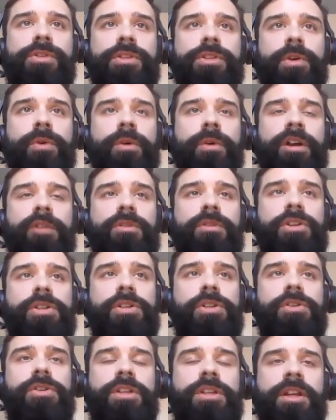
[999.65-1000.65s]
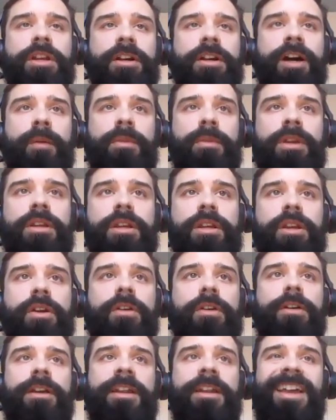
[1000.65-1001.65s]
So administrators can come in
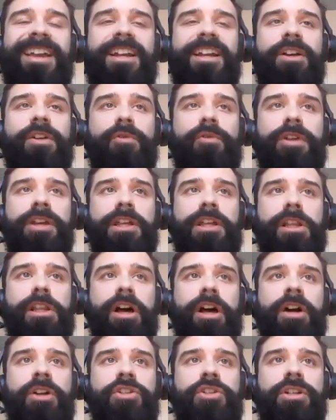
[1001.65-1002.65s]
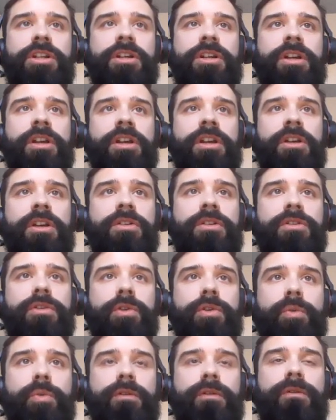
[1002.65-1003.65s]
here and create logic
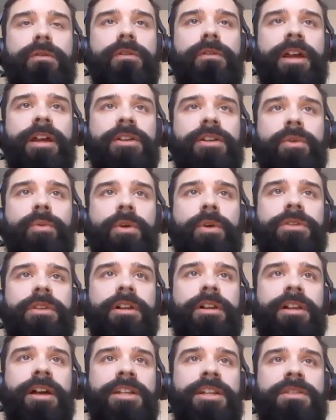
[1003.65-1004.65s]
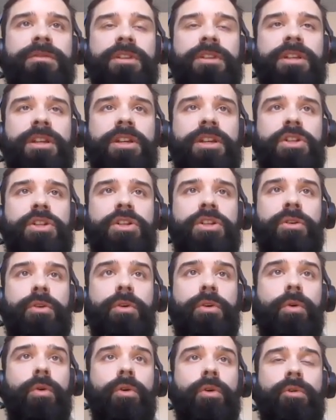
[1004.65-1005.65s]
to reflect what the classification
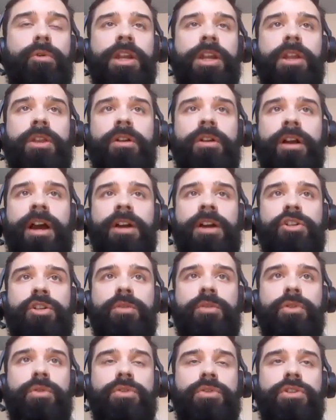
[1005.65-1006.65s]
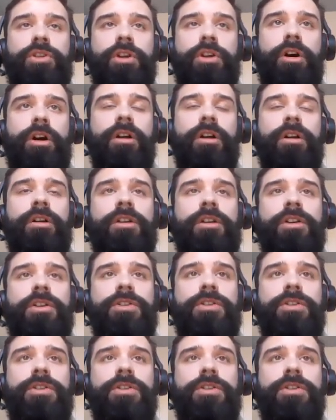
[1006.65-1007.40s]
or regular attributes are.